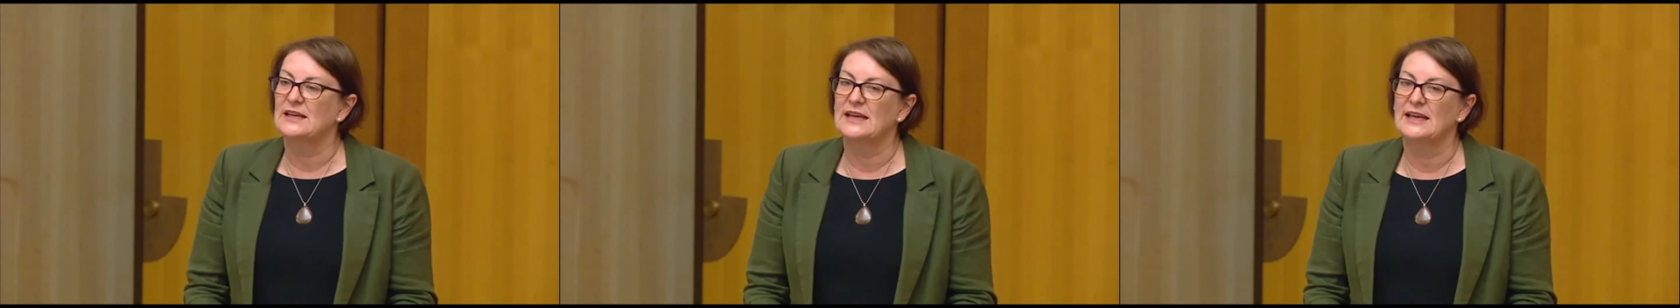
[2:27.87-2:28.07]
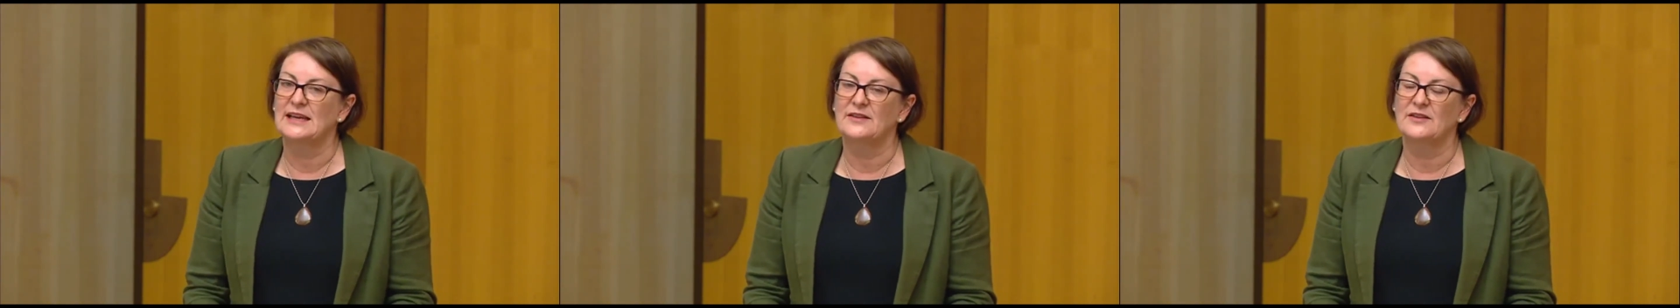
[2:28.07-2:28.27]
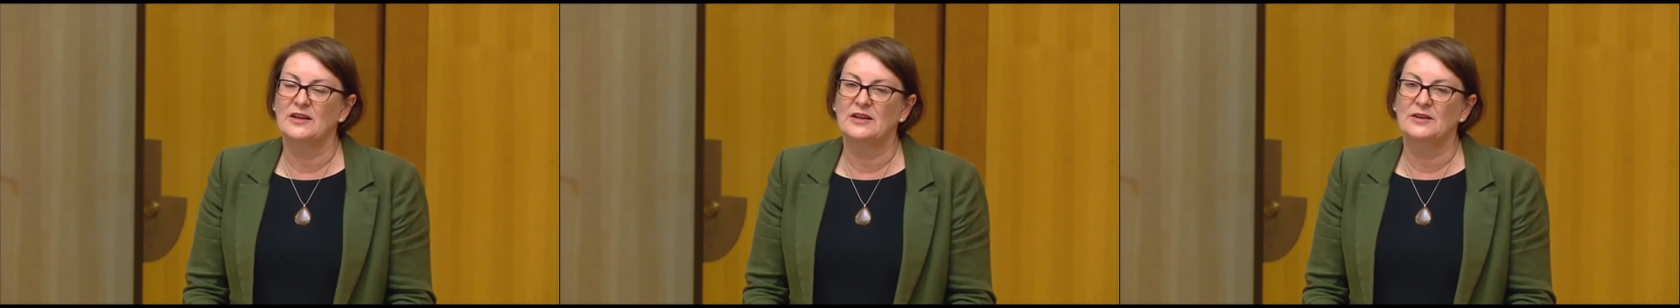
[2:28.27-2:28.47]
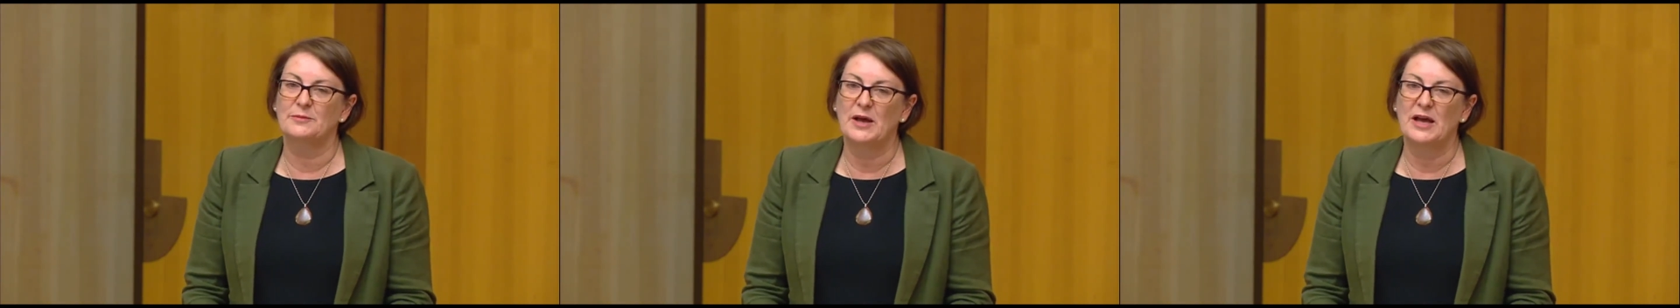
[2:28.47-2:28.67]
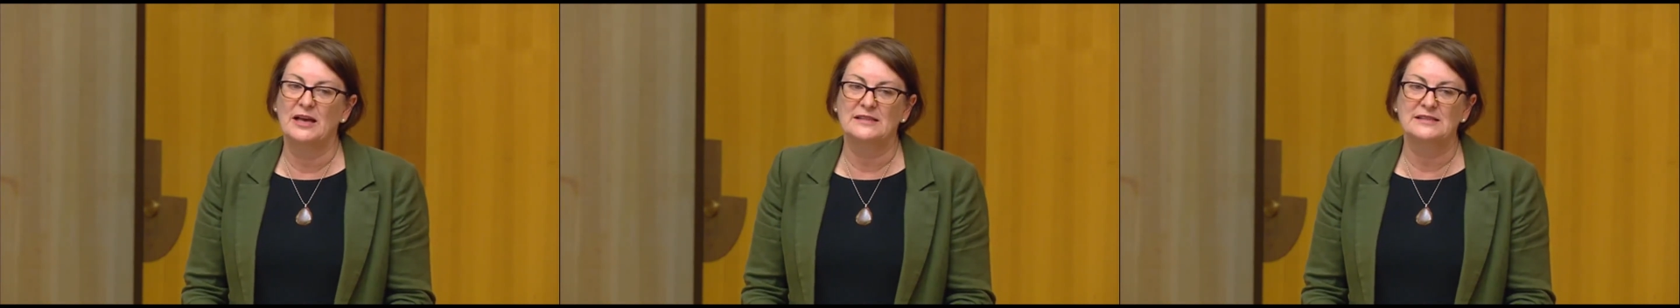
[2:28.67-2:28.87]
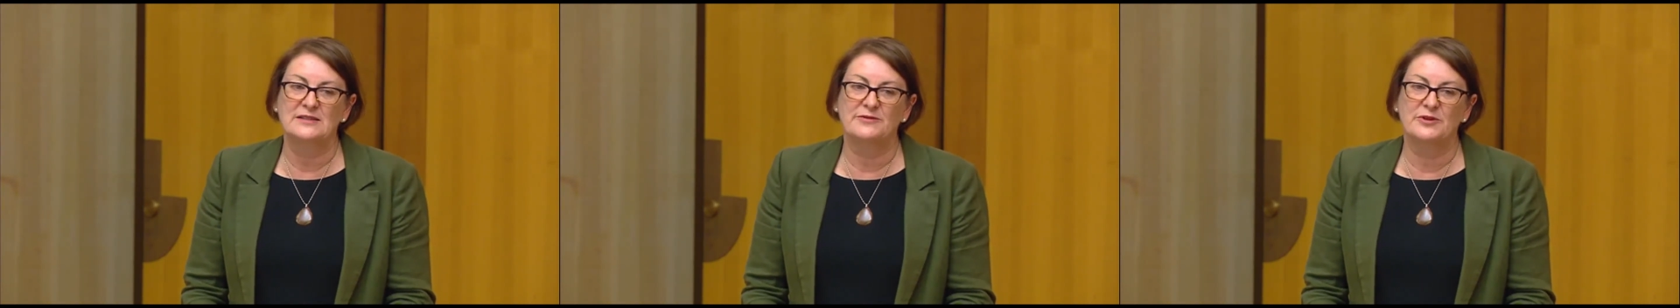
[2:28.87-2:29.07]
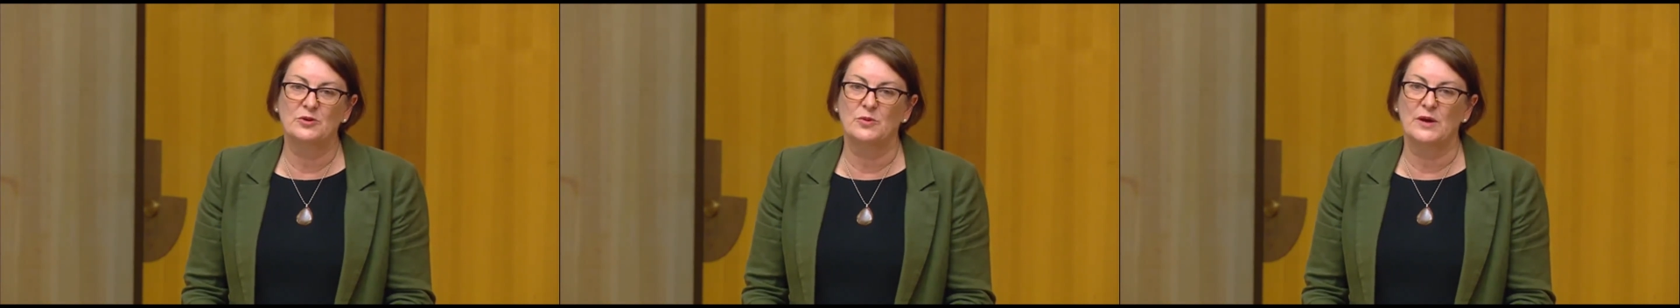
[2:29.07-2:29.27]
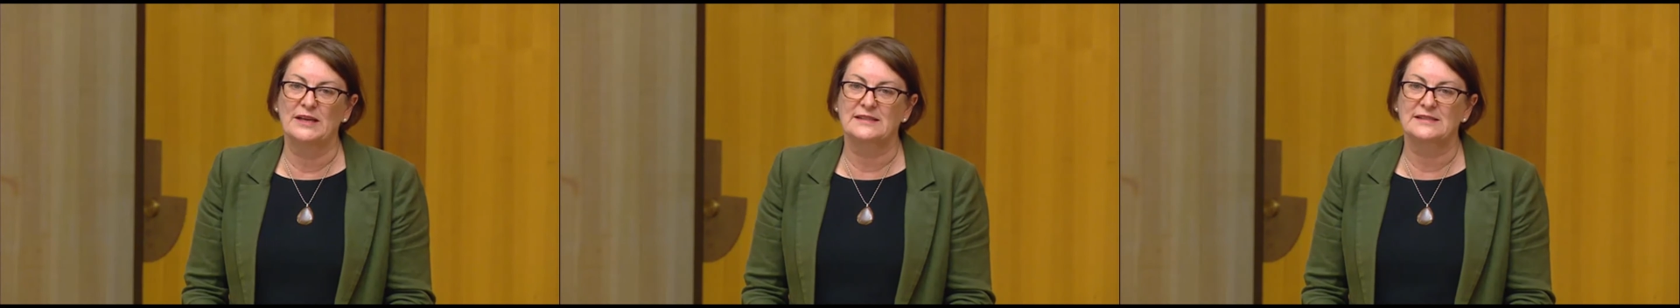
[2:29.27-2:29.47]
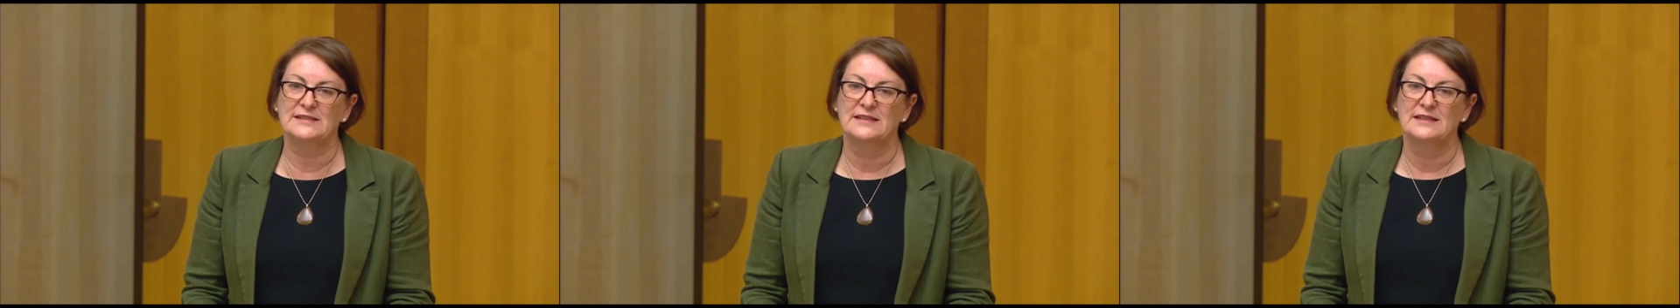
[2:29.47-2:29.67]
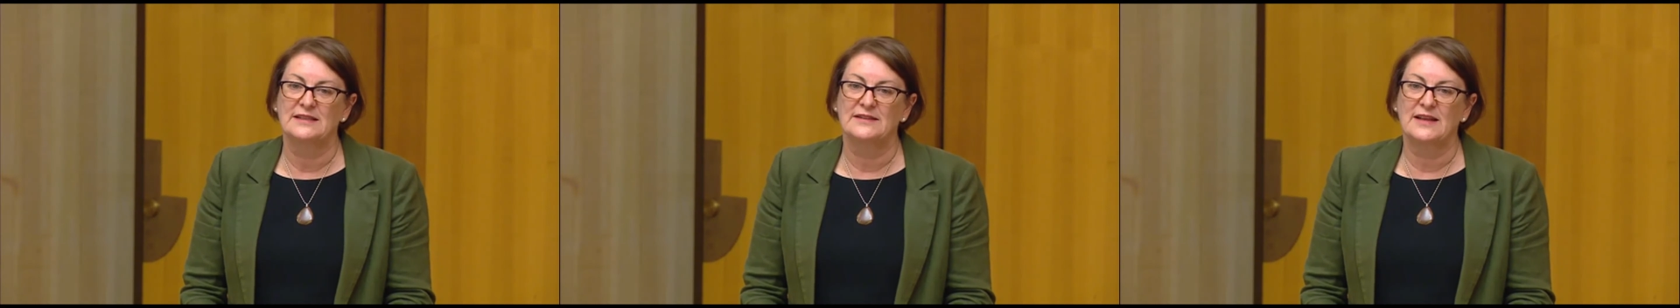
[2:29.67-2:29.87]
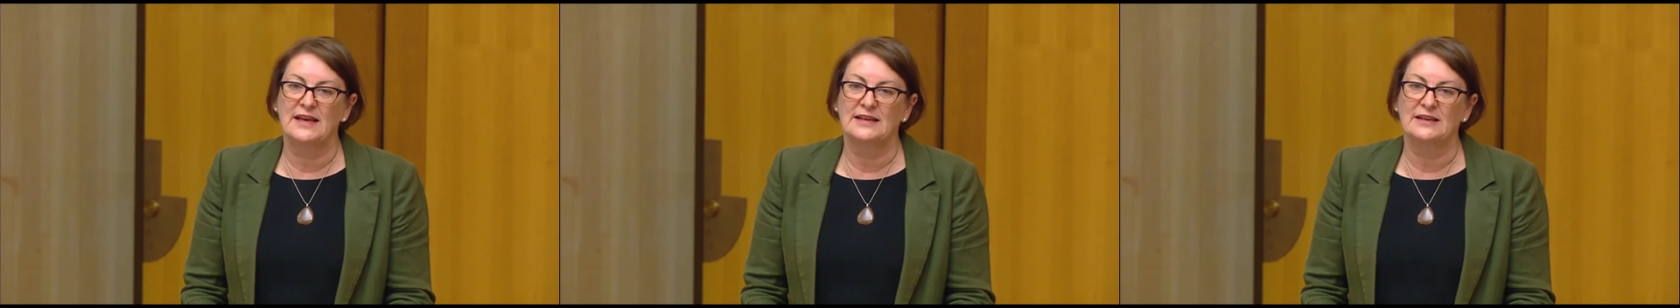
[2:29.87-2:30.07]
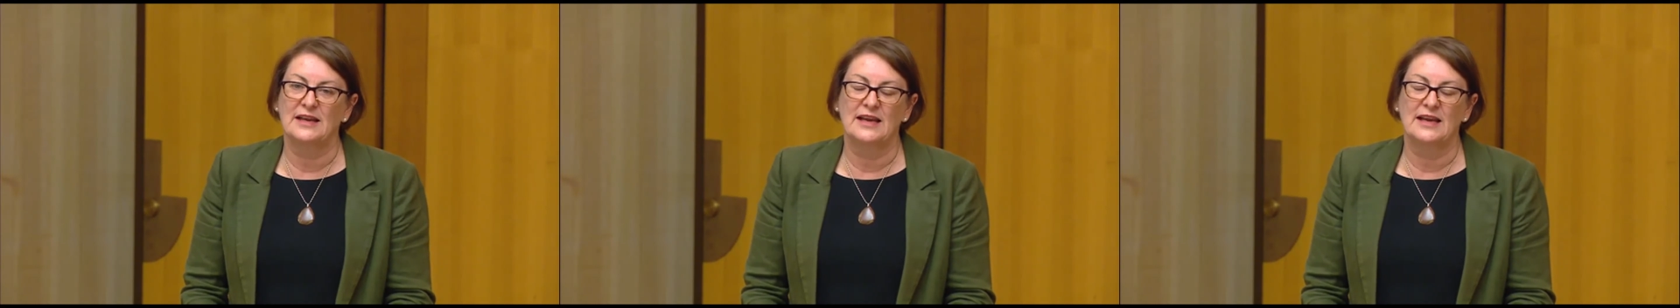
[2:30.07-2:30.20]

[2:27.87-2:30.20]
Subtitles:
in the past few weeks, that